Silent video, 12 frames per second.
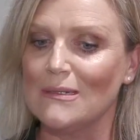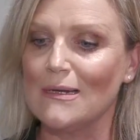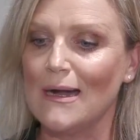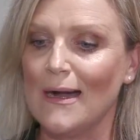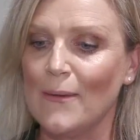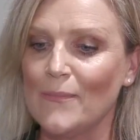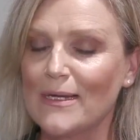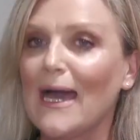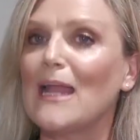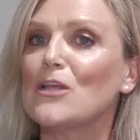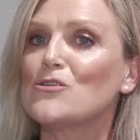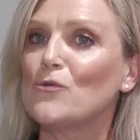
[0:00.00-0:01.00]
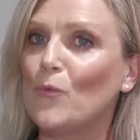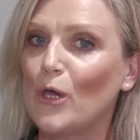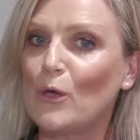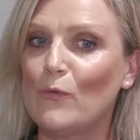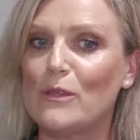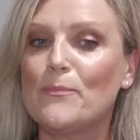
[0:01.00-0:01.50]
colour to
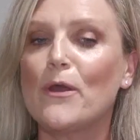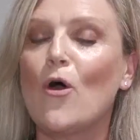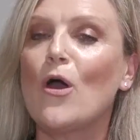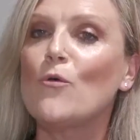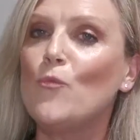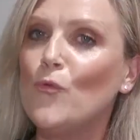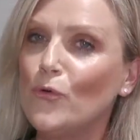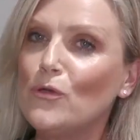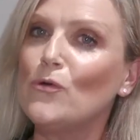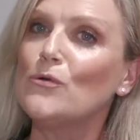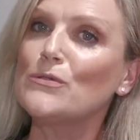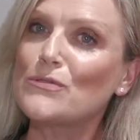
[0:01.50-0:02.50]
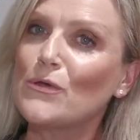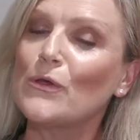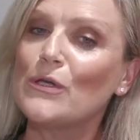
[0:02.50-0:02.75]
work with, but I would also